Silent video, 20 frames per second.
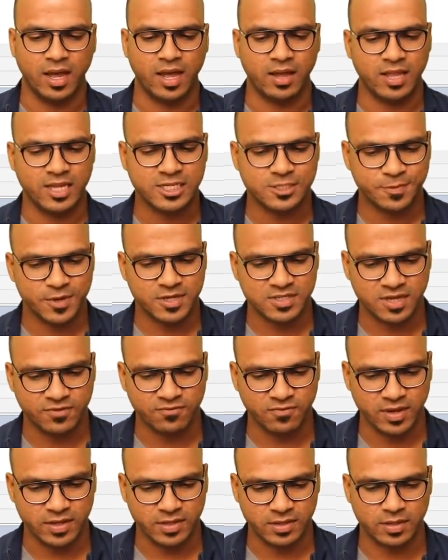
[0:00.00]
Let's press
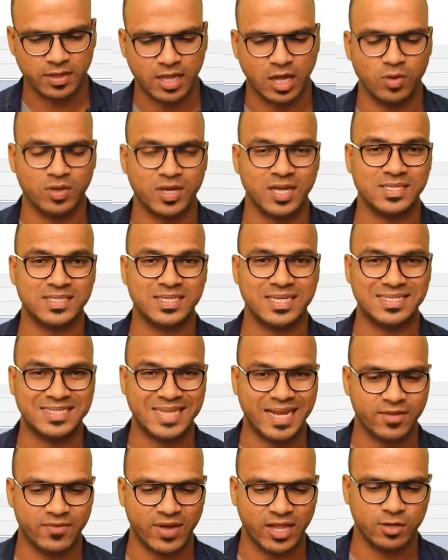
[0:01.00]
F8. Now you can see Z
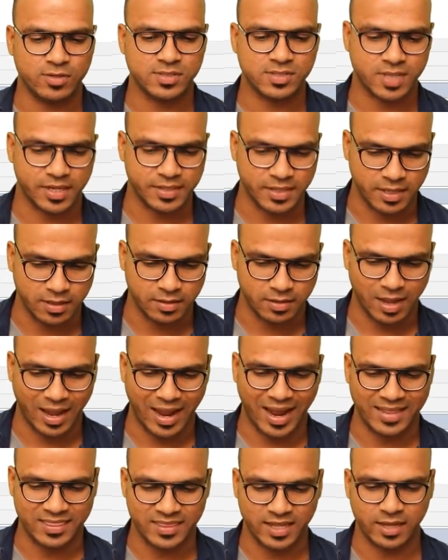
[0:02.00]
value is 13,
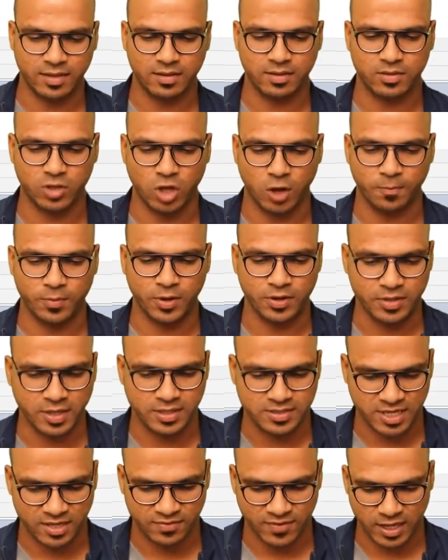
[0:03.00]
and then you're
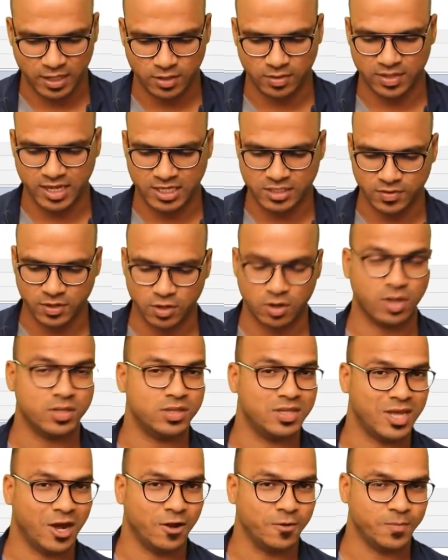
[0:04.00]
printing Z value, and that's where you got
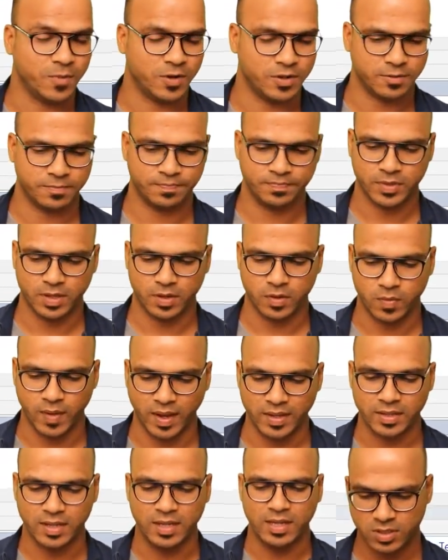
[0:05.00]
the output,
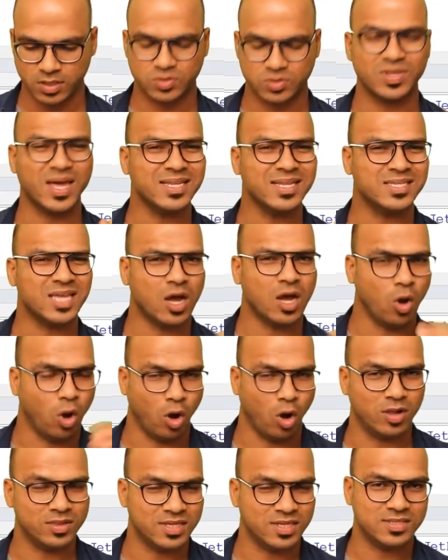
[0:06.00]
right? So that's how
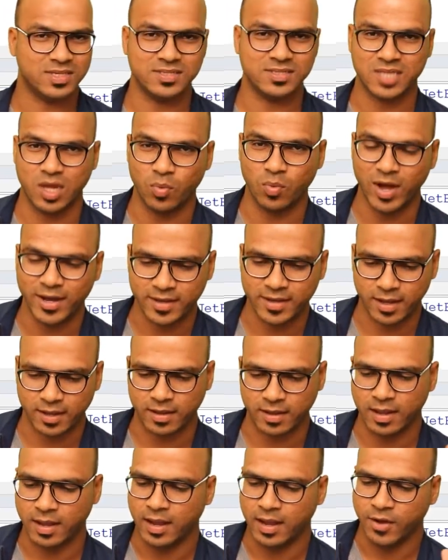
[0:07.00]
all these things are
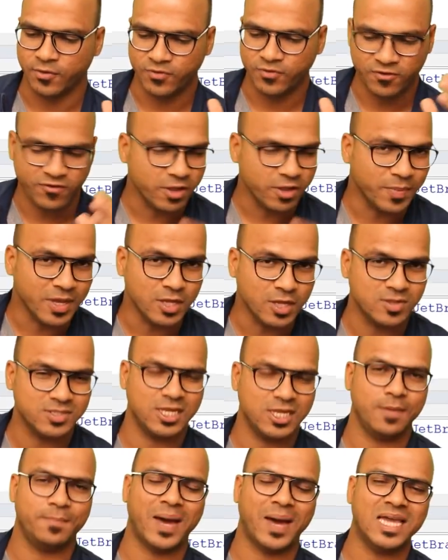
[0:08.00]
working. We will be
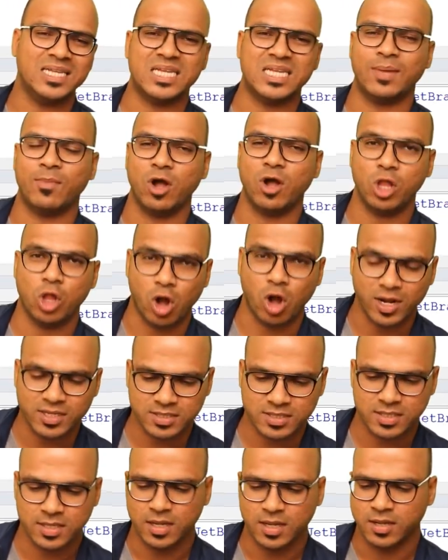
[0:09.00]
using PyCharm a
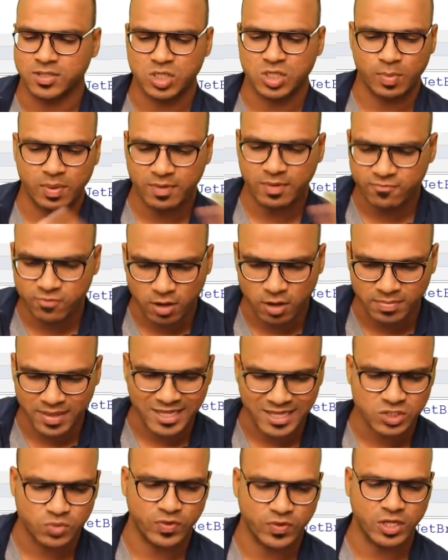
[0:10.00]
lot. So maybe from
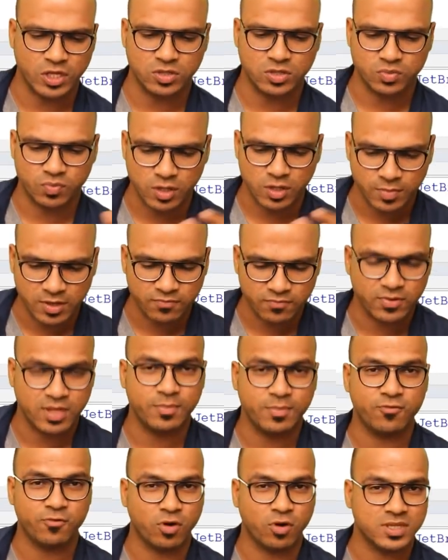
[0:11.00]
next videos we'll
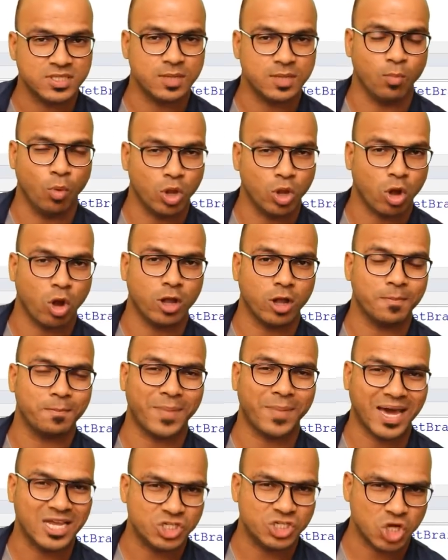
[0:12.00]
be focusing more on
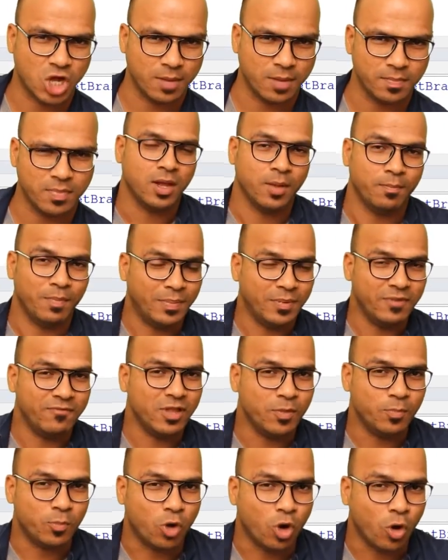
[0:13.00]
PyCharm. Maybe
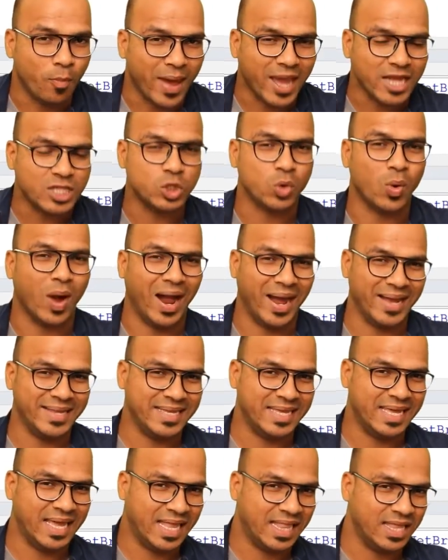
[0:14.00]
we'll go back to
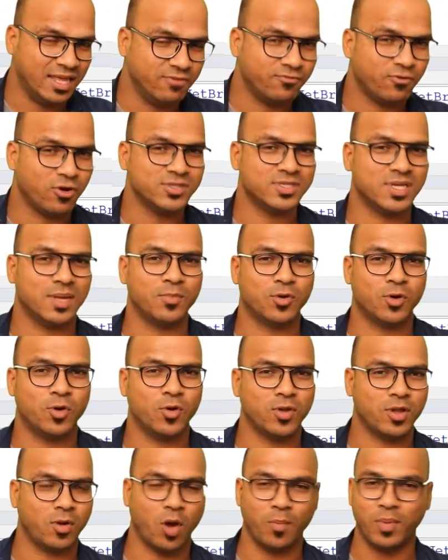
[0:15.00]
IDLE for some
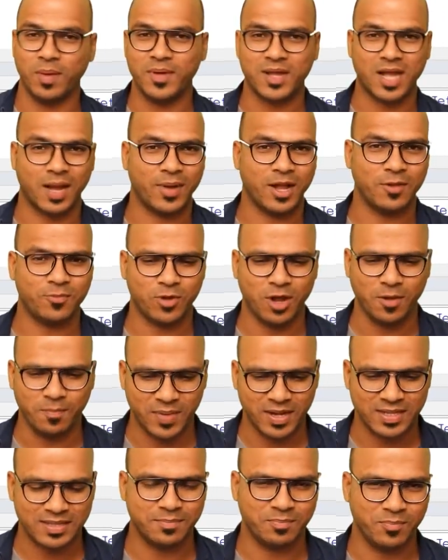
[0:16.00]
code, or maybe command prompt,
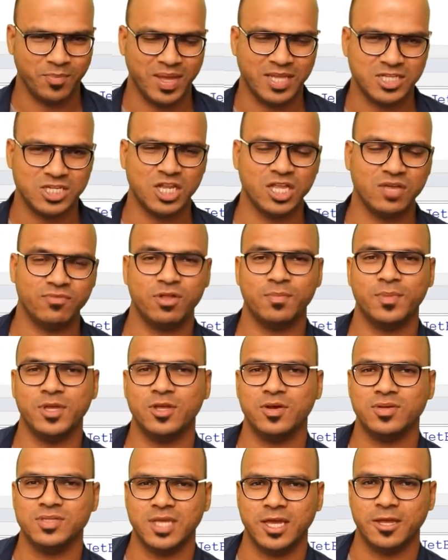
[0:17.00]
but majorly we'll be
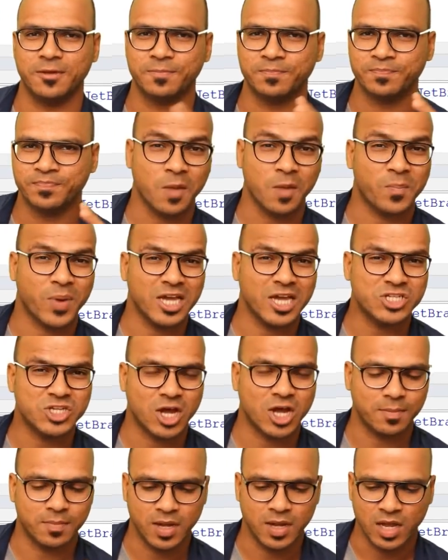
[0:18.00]
using
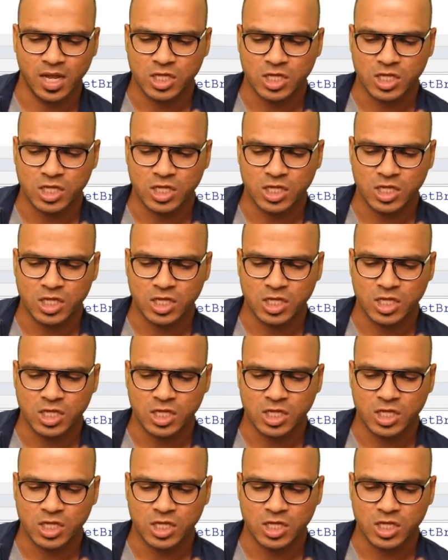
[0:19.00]
PyCharm.